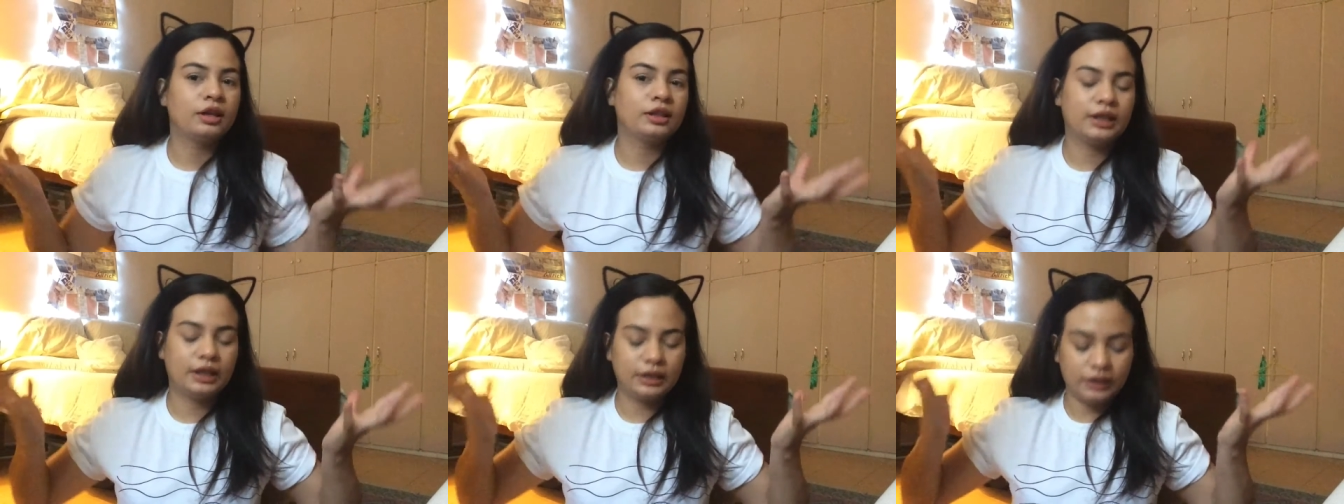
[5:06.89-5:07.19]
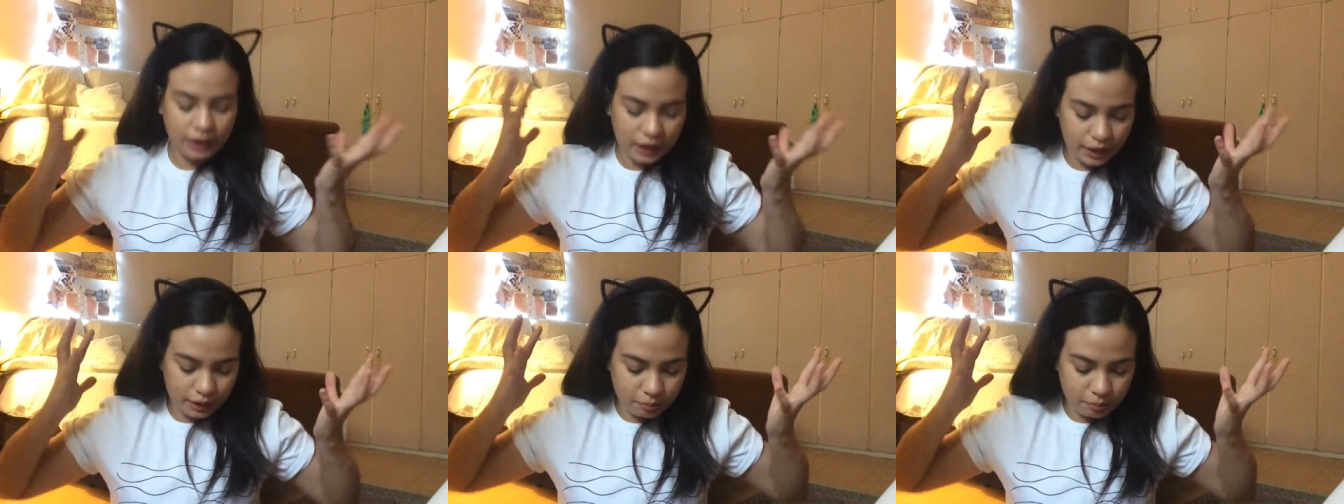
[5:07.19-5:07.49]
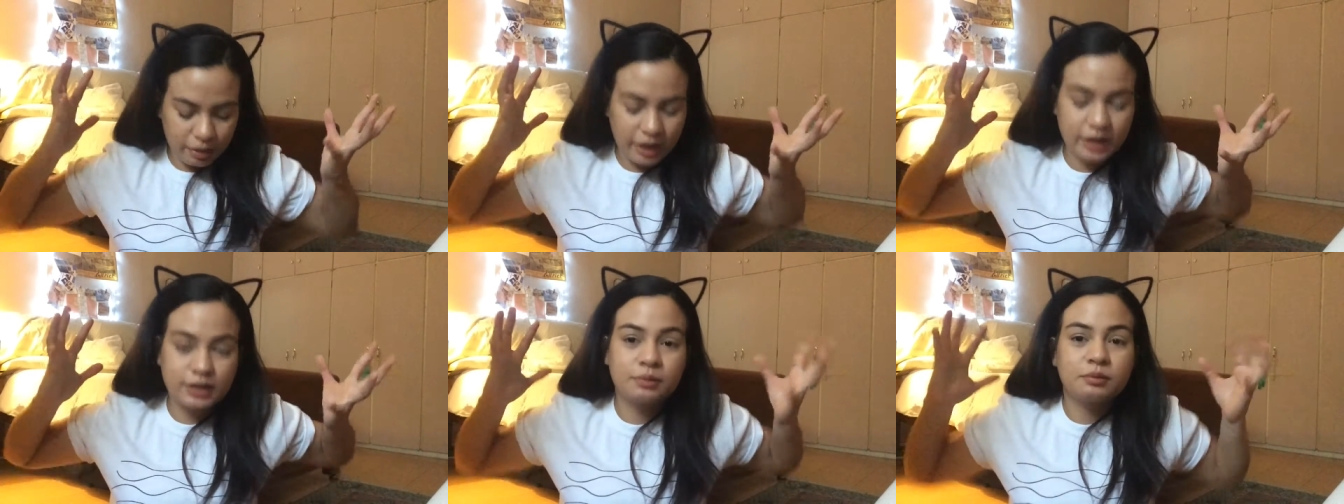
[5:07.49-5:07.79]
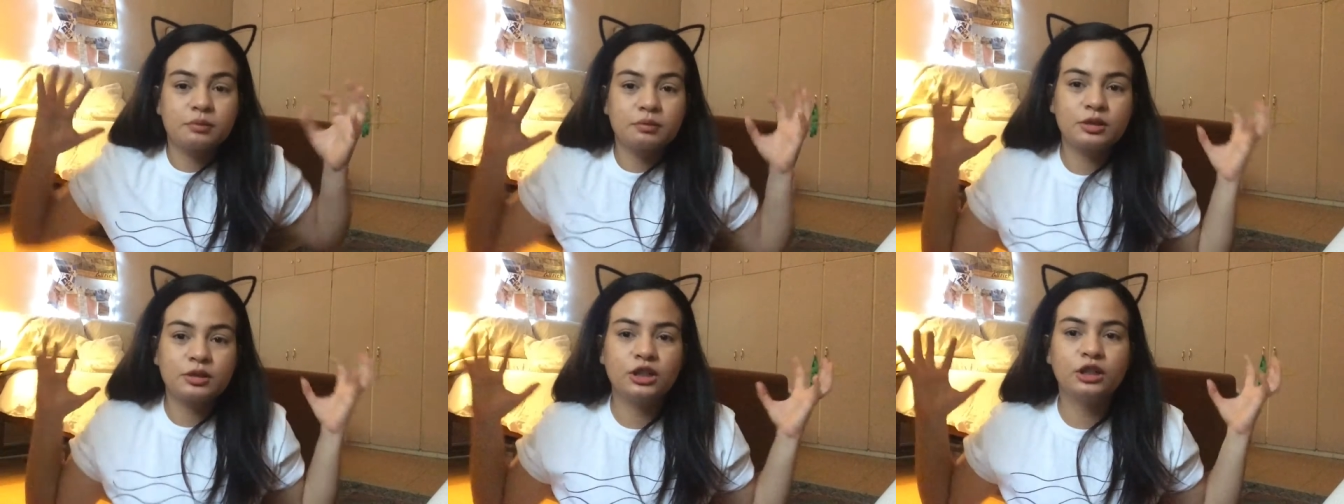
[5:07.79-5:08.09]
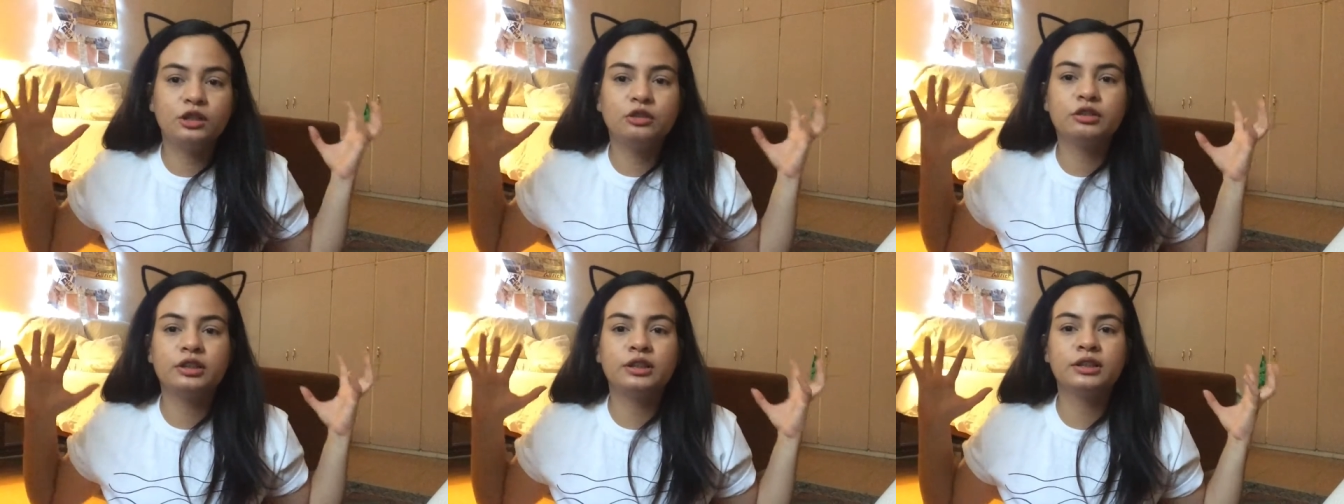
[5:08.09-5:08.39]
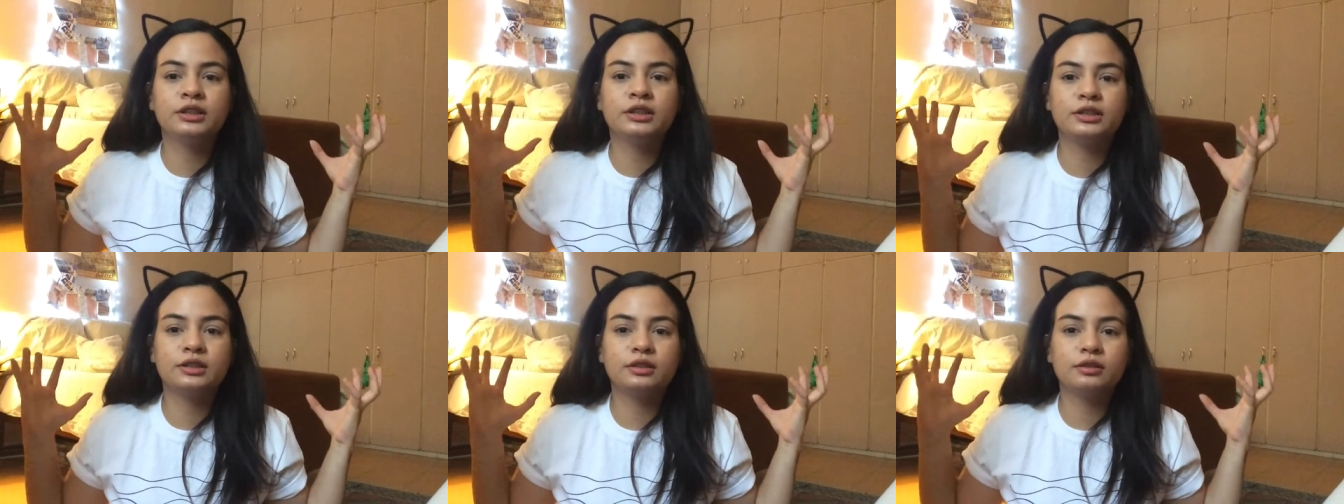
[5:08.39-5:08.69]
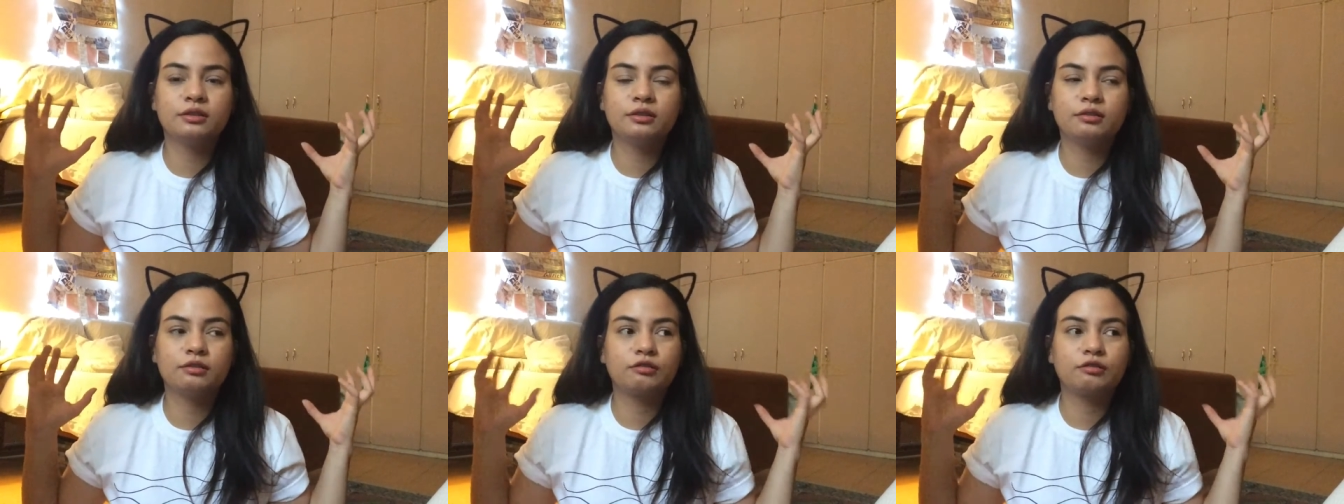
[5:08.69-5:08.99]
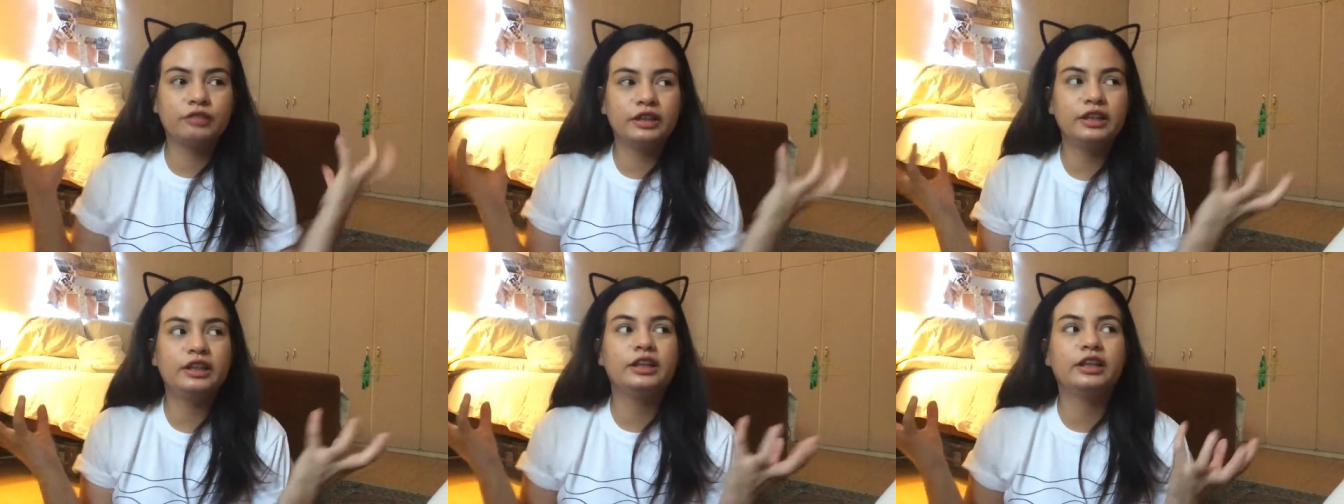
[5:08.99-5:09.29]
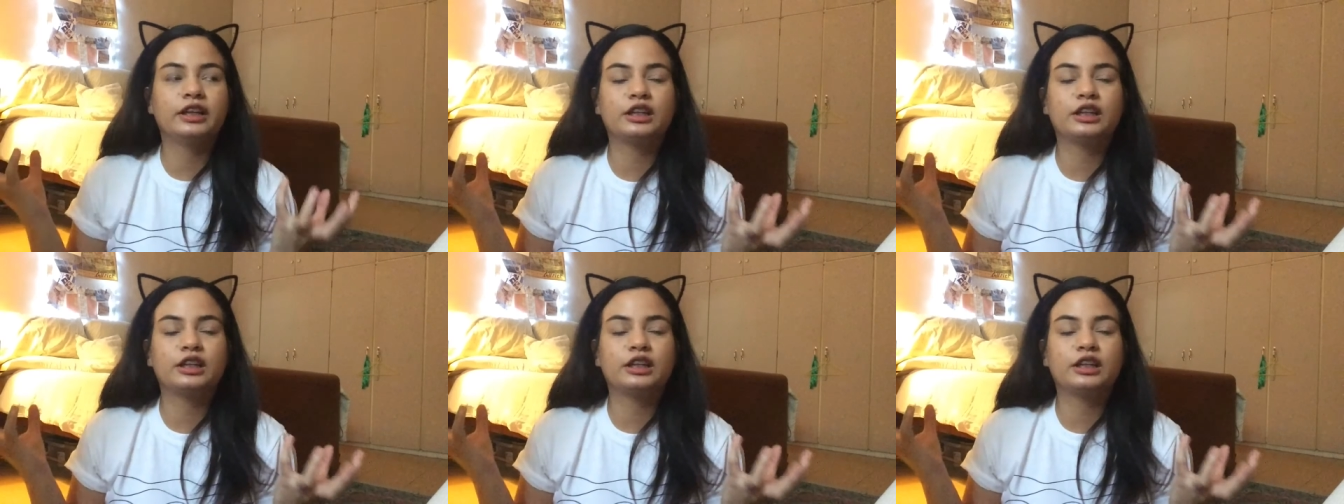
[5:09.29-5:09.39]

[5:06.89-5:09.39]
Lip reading: that like makes children's reading